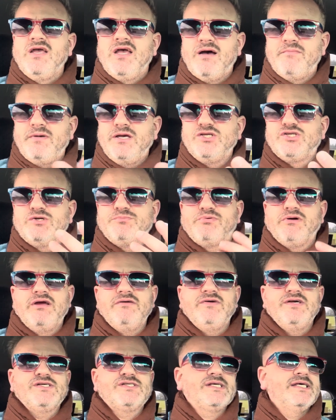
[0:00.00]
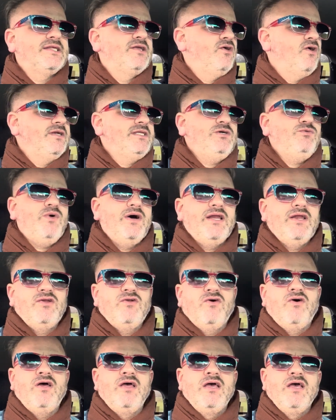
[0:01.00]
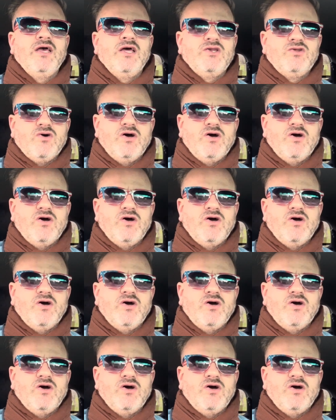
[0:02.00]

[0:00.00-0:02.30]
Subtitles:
I mentioned previously the 91 and